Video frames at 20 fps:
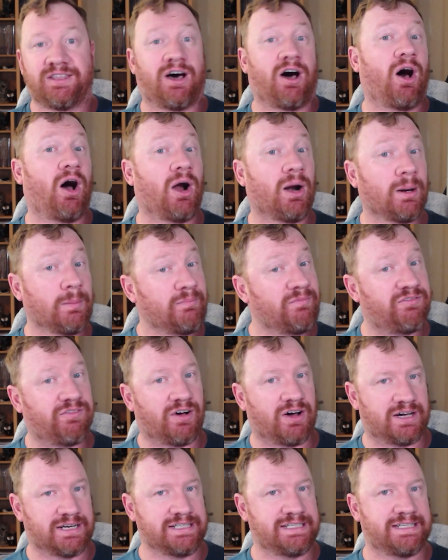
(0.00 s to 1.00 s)
harm
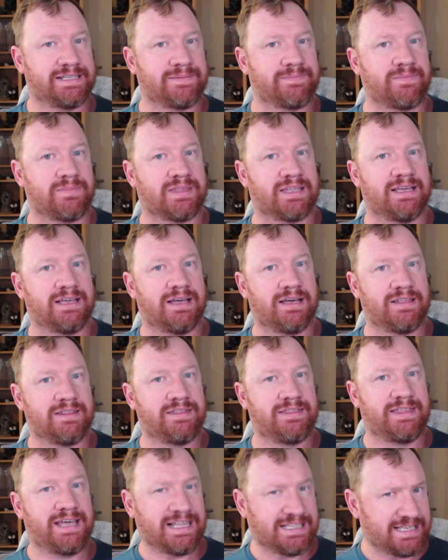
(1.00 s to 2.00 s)
font,
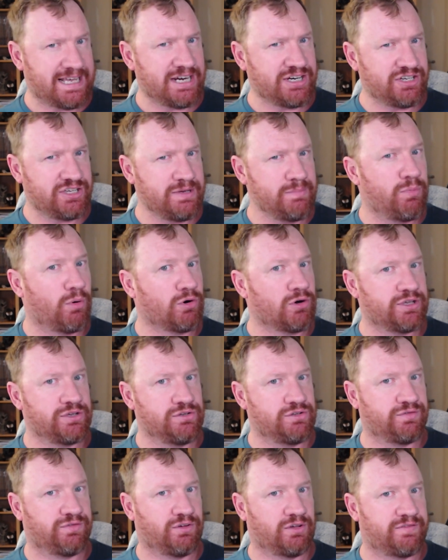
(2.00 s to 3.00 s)
that's actually more
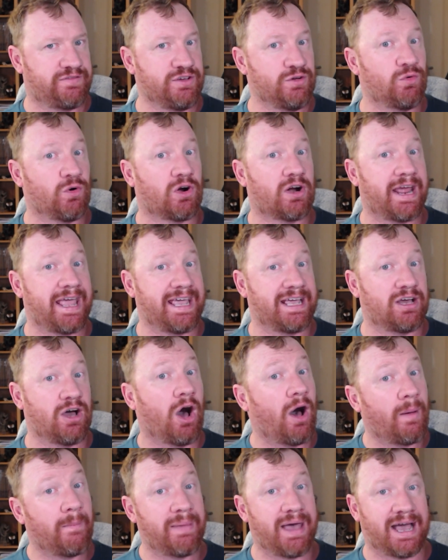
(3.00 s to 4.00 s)
useful if you are a
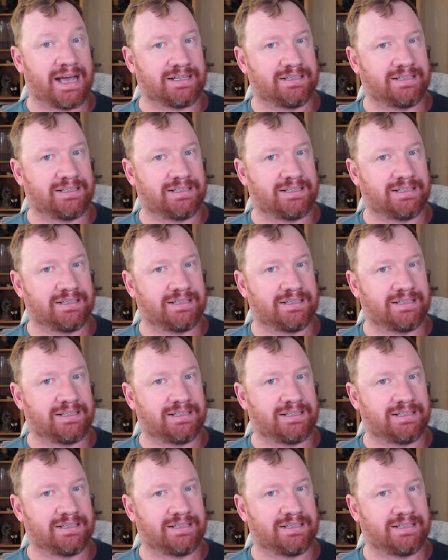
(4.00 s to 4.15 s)
combat